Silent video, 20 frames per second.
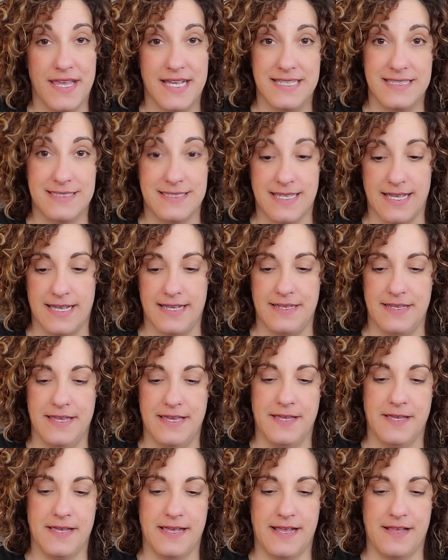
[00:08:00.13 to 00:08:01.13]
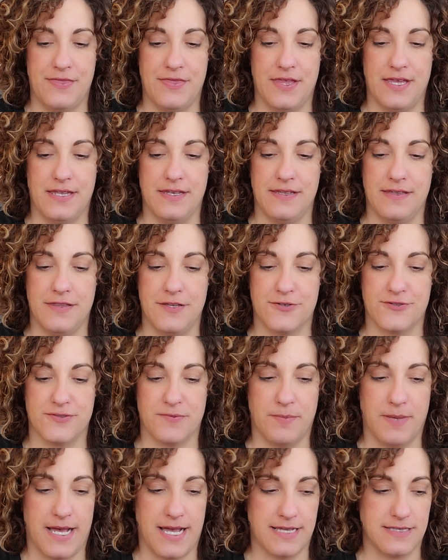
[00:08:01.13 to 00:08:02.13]
that side. And then there's a
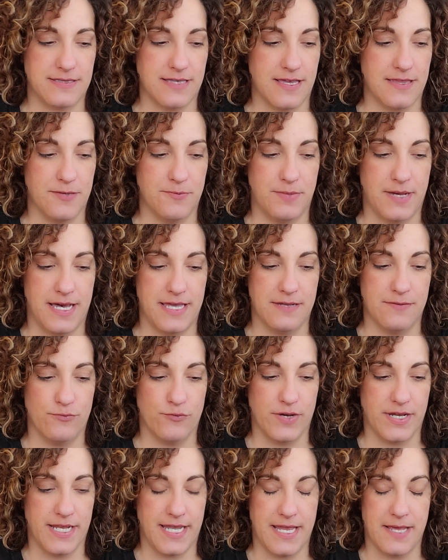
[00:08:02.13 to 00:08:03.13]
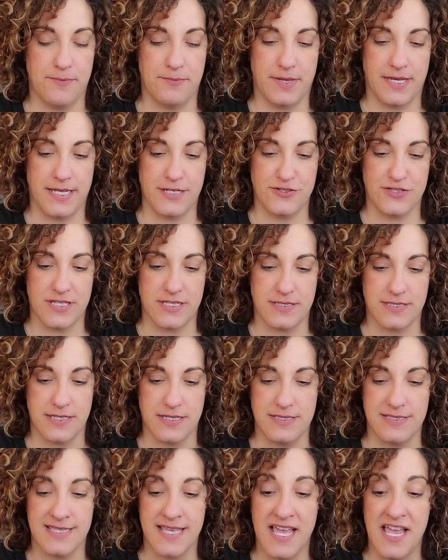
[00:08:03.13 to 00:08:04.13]
box on the bottom right-hand page that
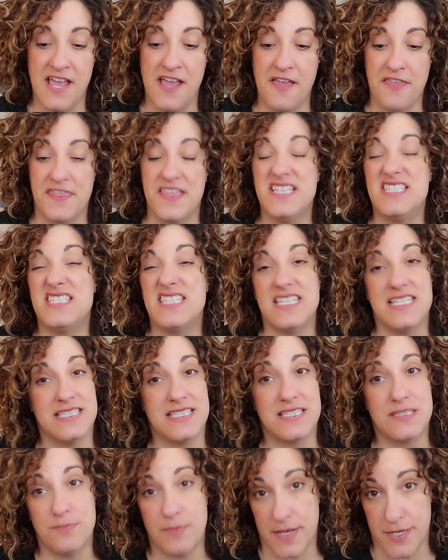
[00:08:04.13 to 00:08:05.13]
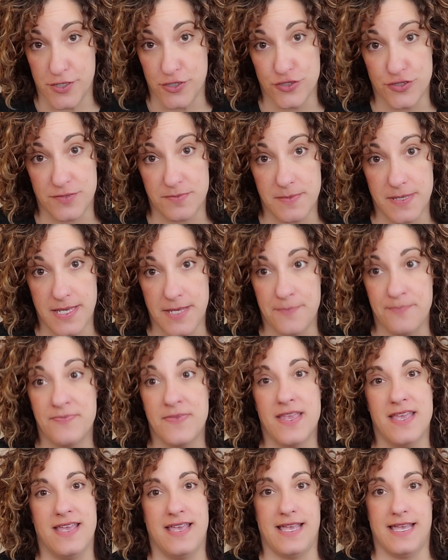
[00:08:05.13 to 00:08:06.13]
says, this inspires me.
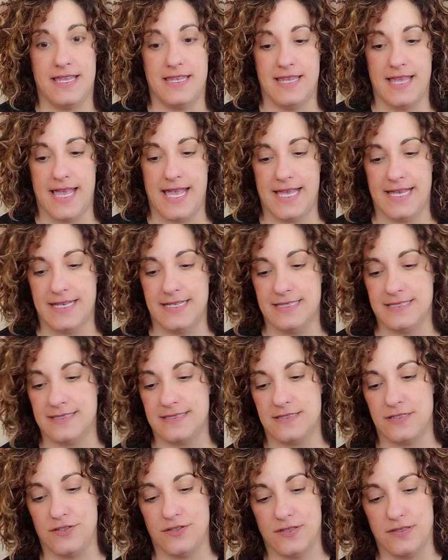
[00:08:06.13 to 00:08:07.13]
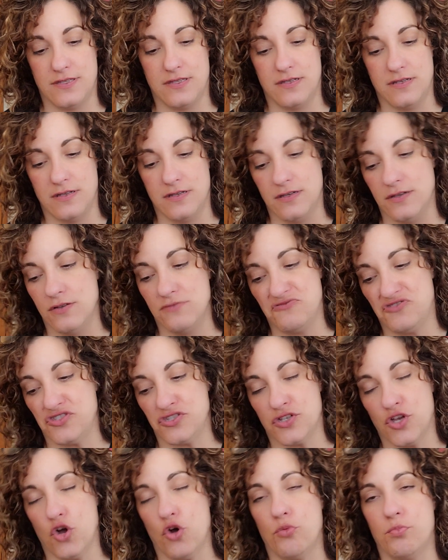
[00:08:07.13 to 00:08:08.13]
And it has the
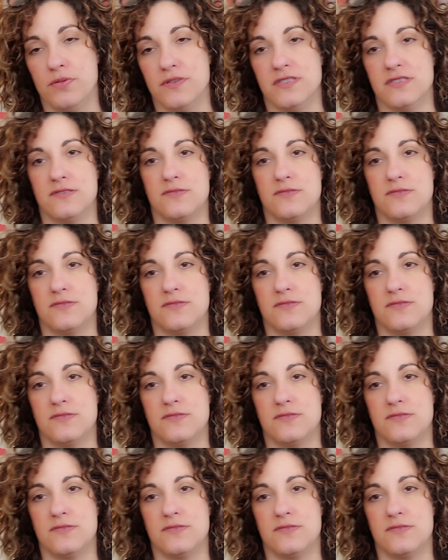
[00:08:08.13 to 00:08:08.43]
just an open